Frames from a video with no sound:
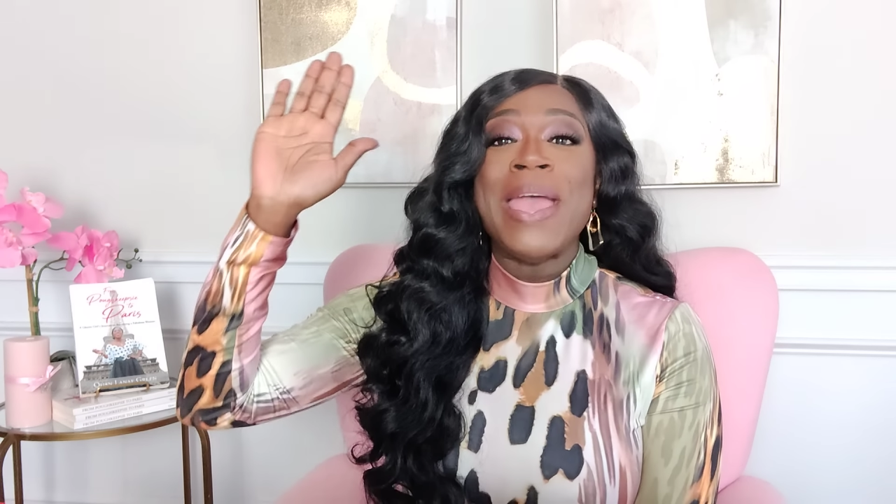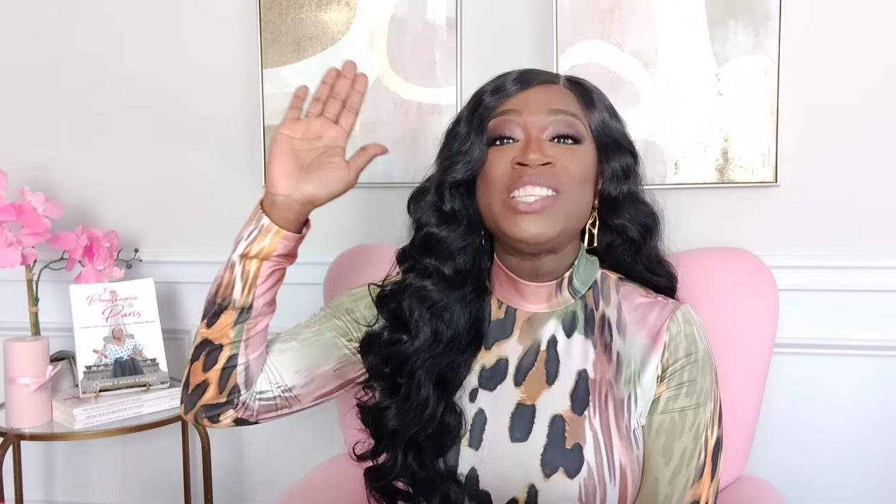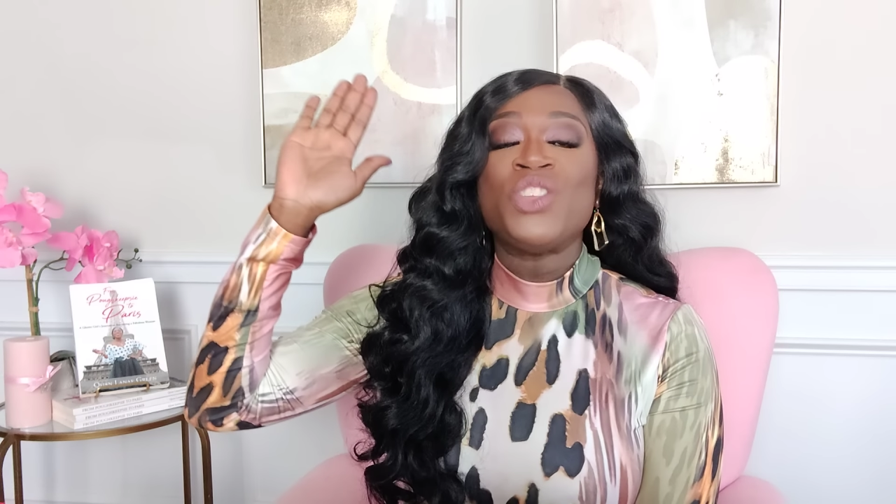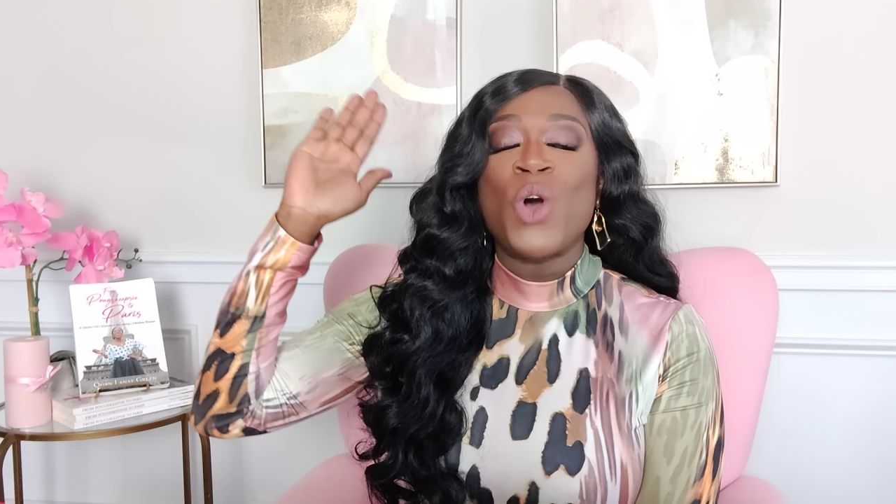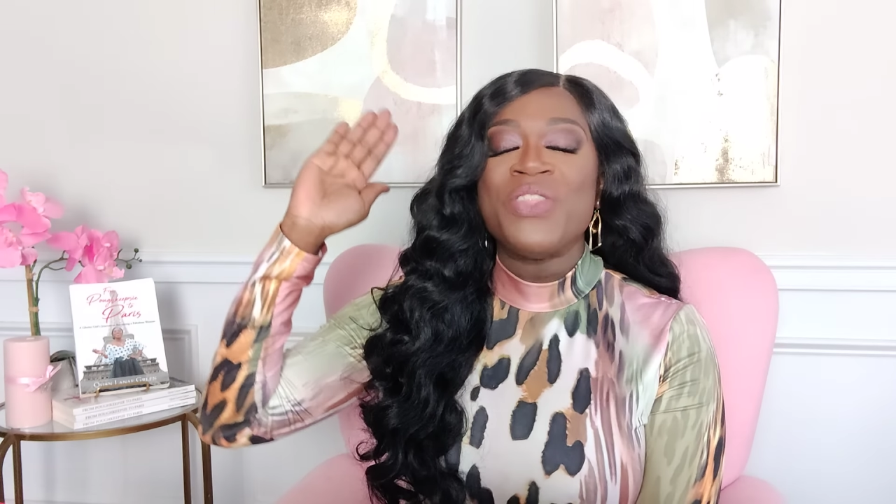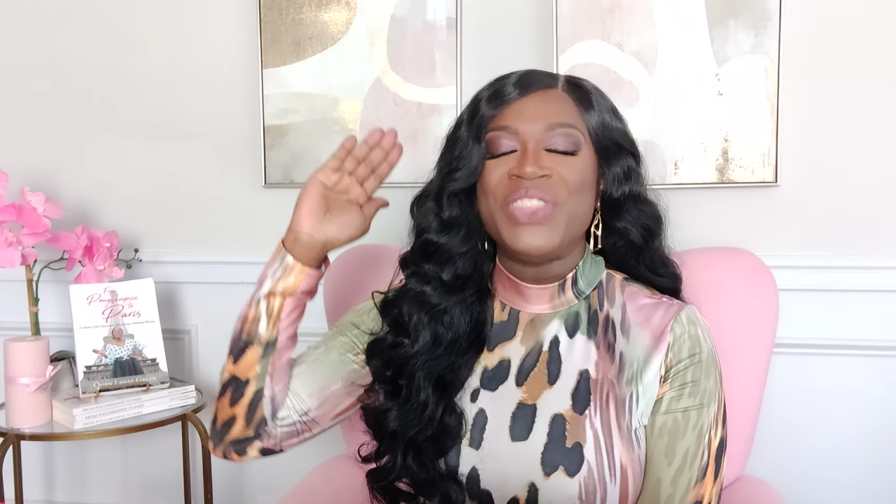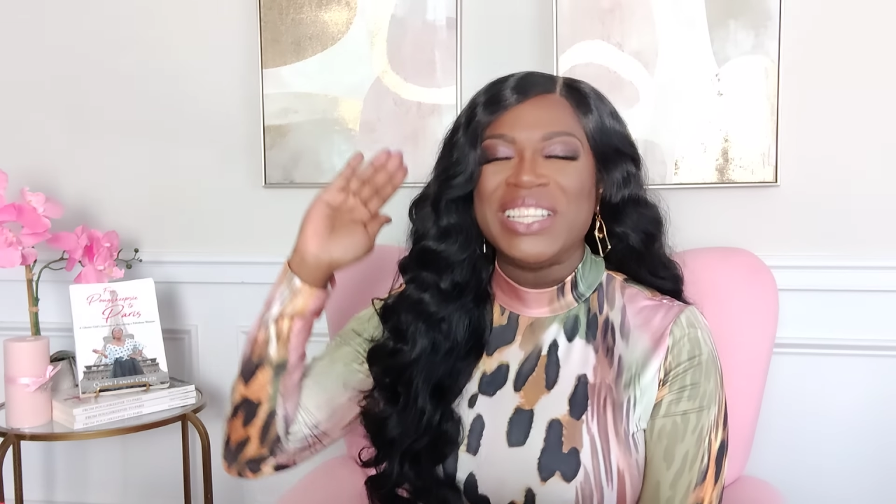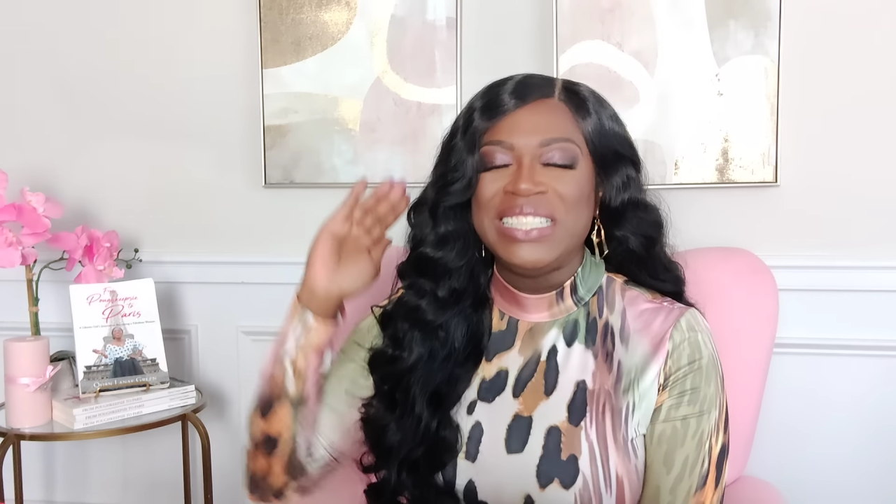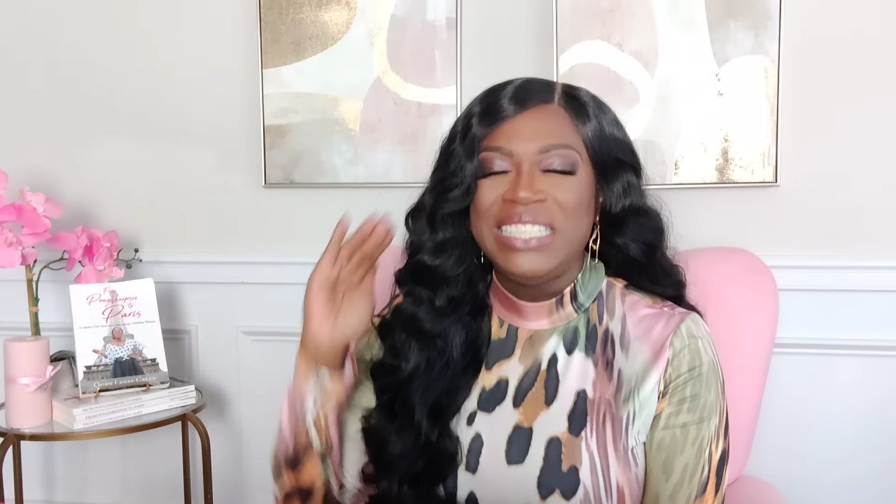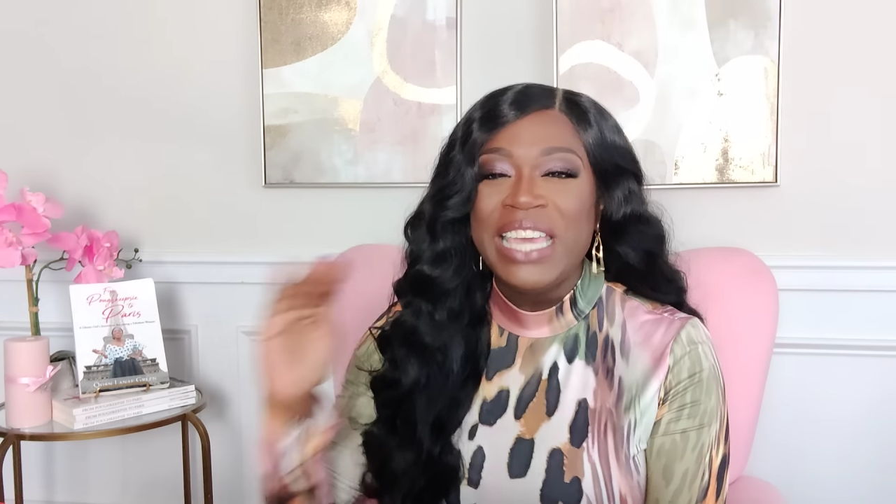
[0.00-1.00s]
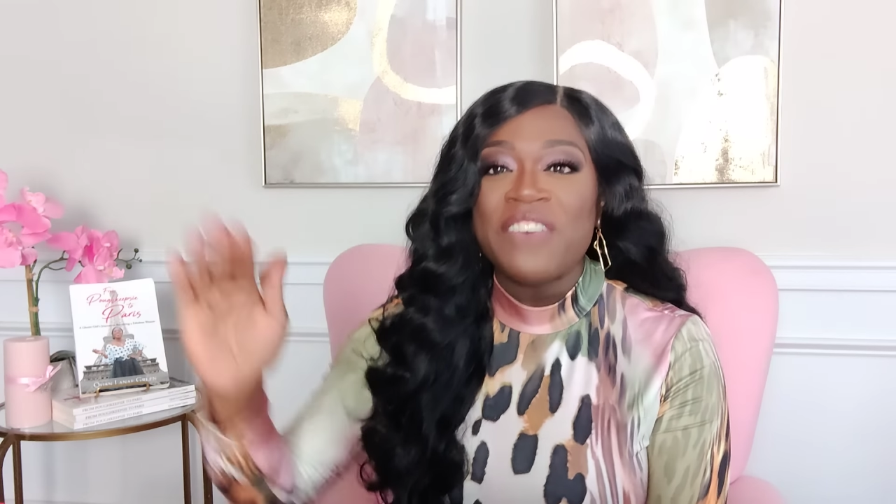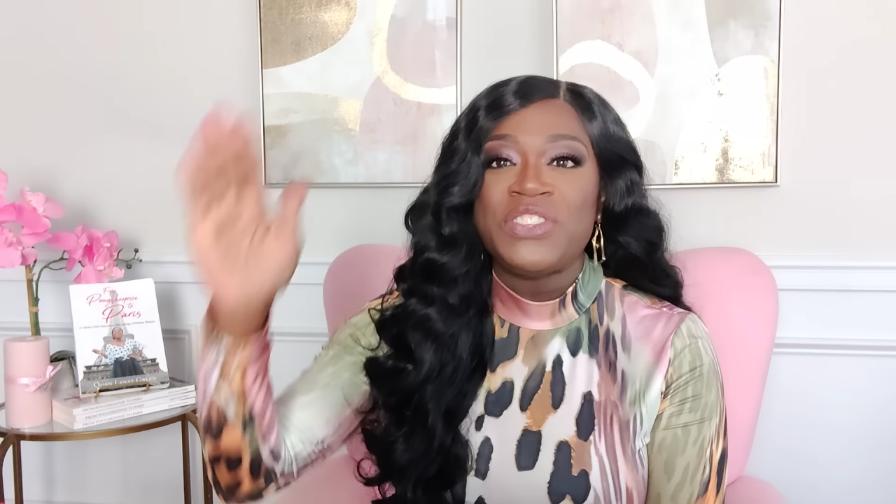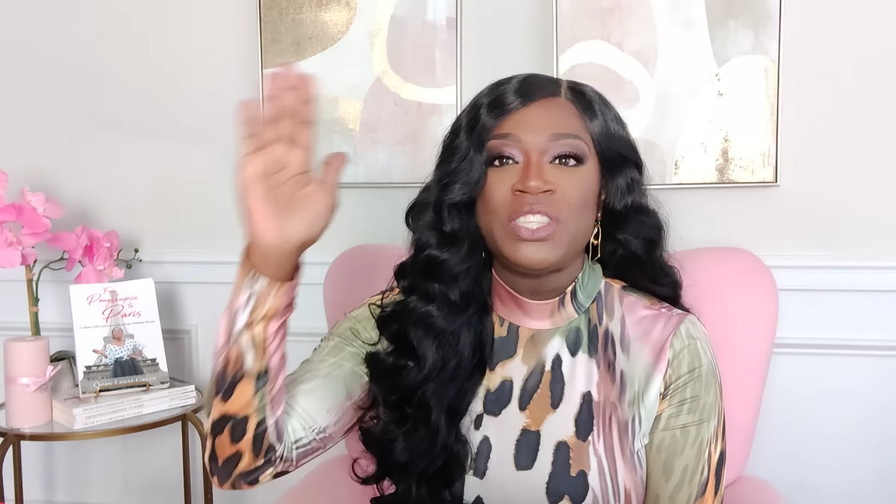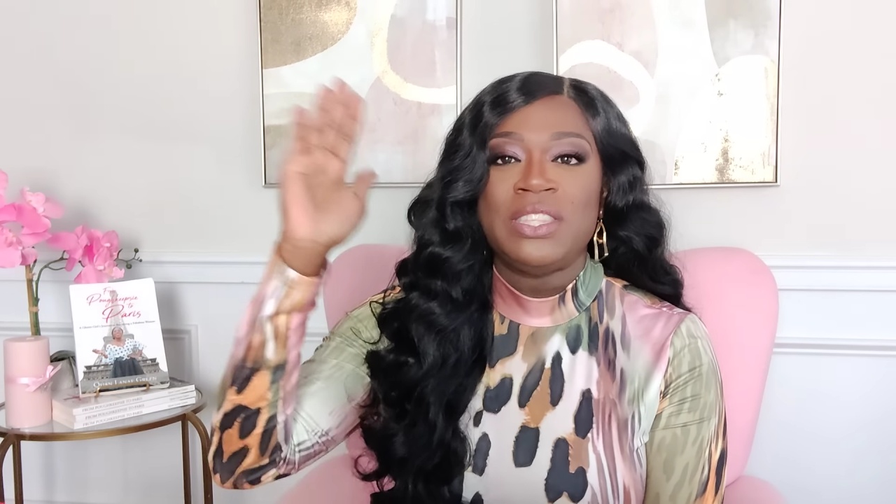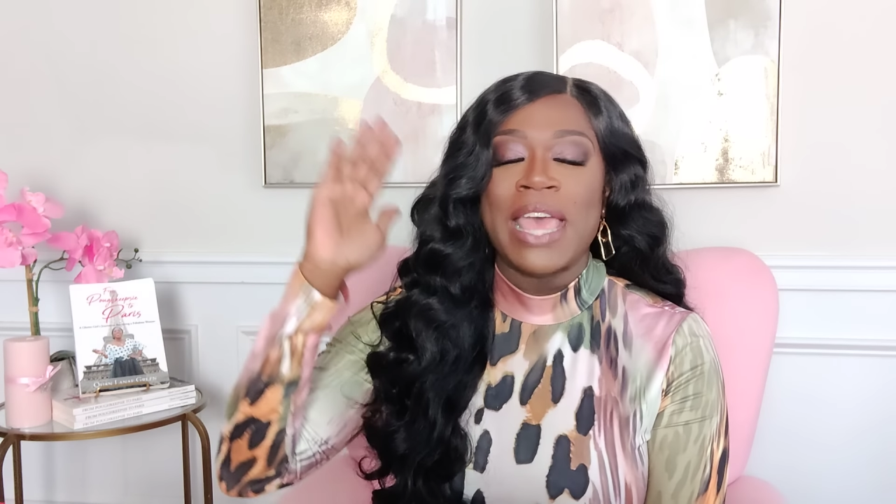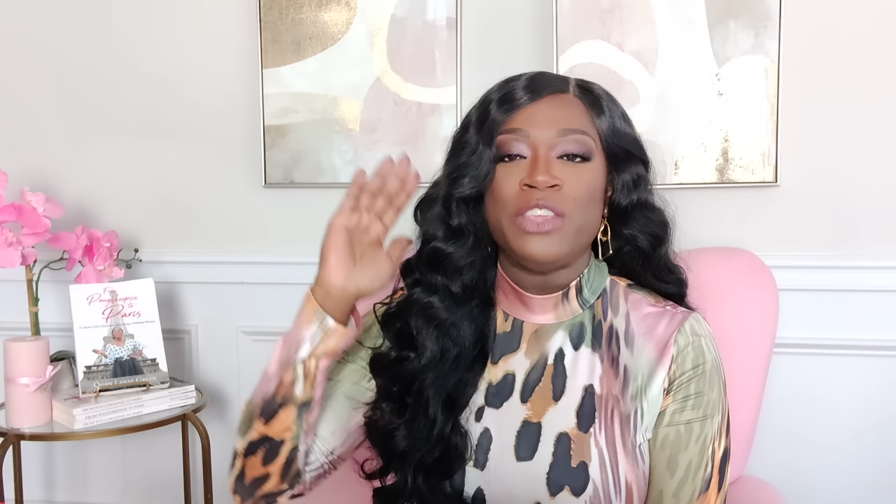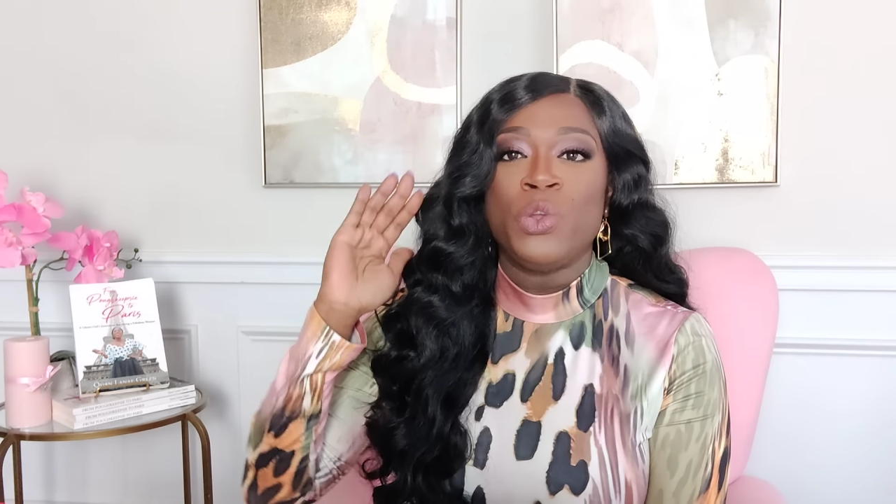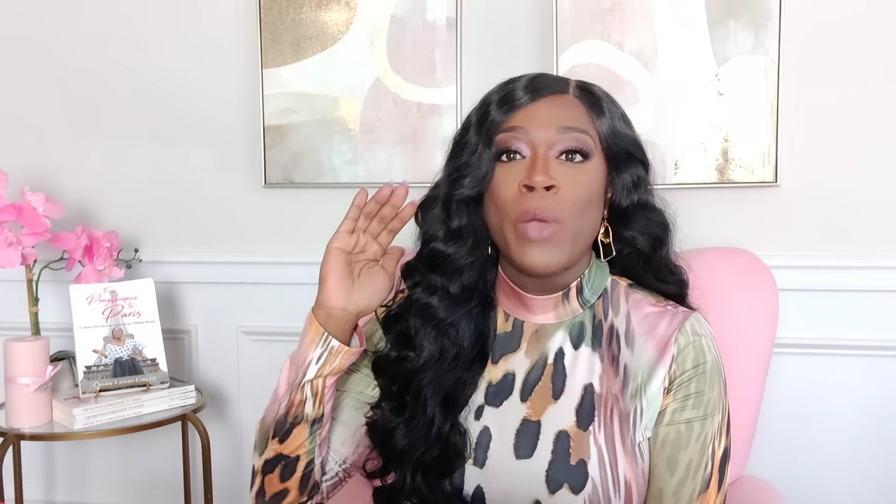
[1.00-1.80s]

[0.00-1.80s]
based on the gifts that